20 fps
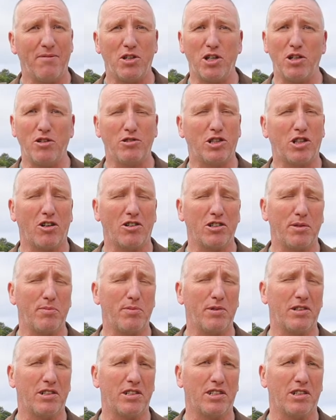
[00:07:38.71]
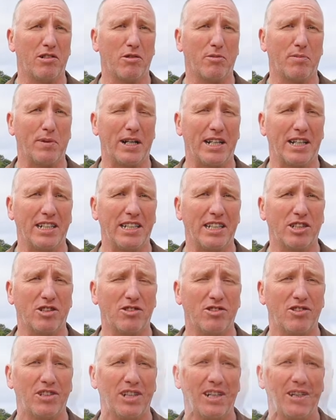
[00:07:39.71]
huge contributors to rugby league in this
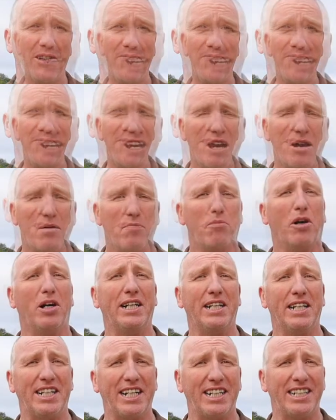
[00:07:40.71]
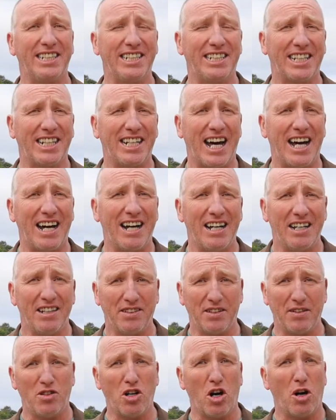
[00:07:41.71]
country. But in addition to that,
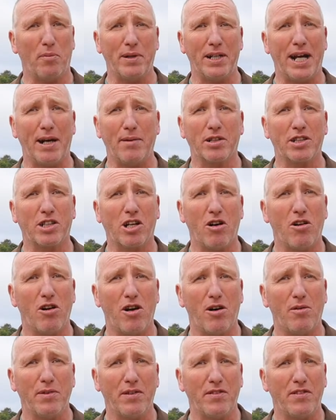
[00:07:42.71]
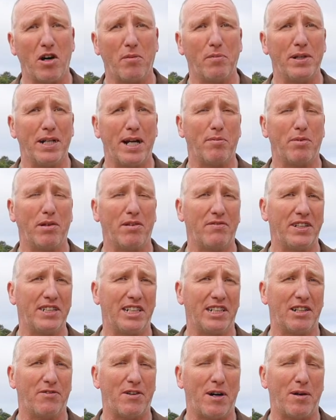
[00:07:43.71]
they've not been able to go home, they've not been able to
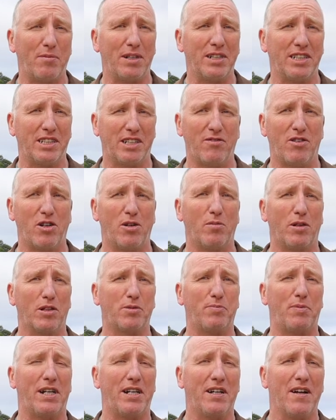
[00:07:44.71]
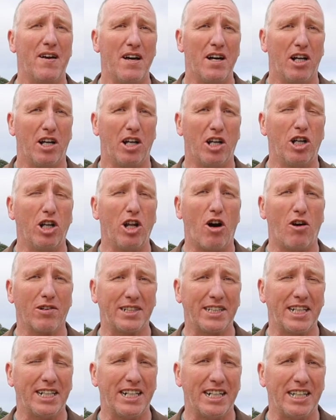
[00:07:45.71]
visit the families, they've almost been
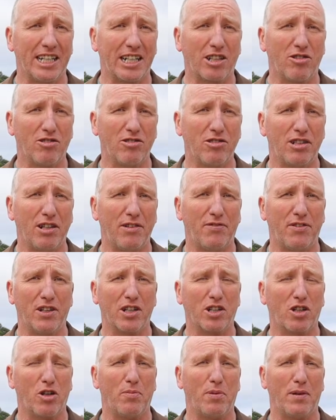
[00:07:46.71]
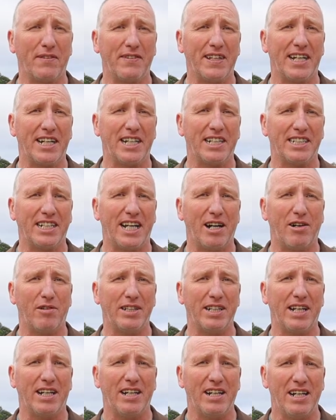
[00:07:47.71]
locked in the country for a couple of years now,
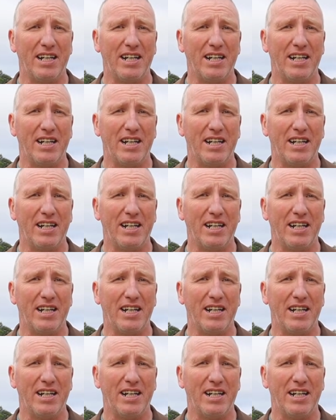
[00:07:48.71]
and